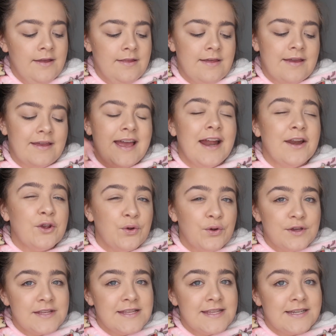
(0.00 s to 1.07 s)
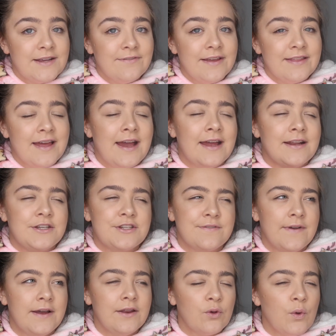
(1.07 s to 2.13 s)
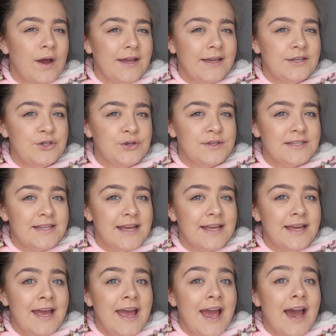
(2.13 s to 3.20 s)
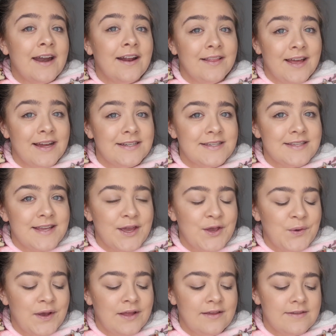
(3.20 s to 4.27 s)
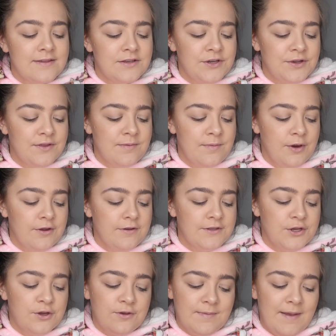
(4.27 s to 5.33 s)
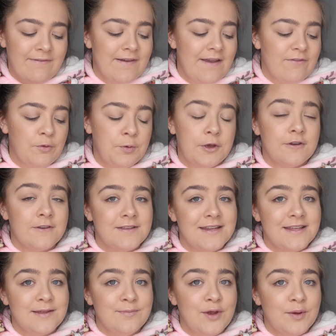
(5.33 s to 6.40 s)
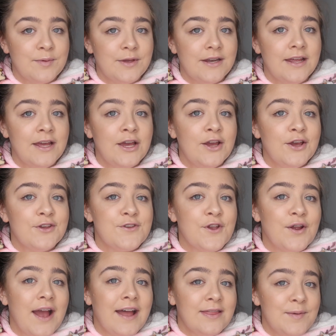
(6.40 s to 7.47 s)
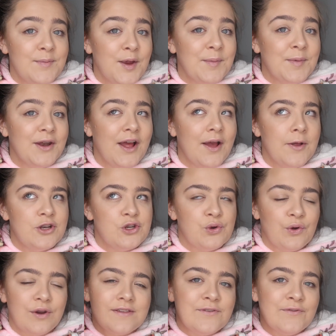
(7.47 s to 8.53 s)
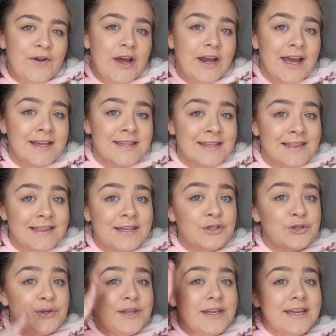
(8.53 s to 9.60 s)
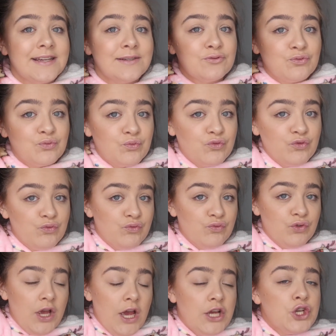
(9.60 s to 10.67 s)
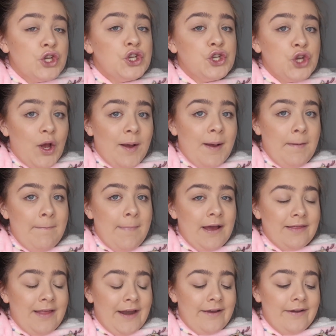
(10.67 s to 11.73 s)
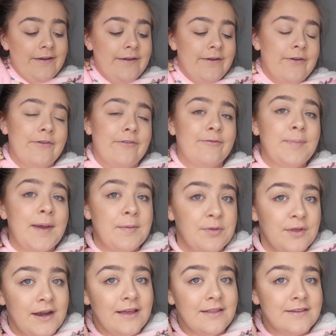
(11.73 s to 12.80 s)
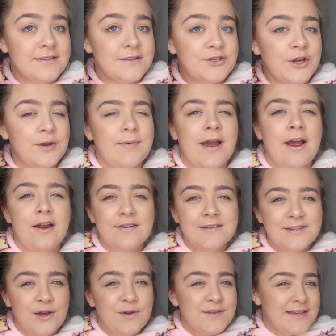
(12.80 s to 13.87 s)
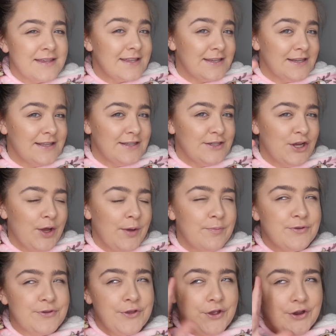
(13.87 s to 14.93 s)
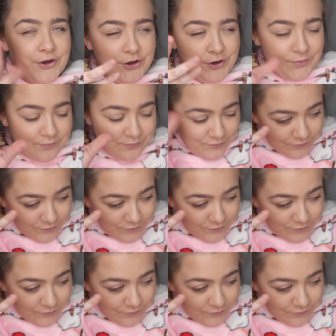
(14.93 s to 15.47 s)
their categories and stuff like that. And I just find it quite interesting, and I like to see who I listen to the most, who's my favourite person at the moment. So at the moment, Troye Sivan has literally shot up my ladder of people that I listen to, but Harry Styles is still at the top, so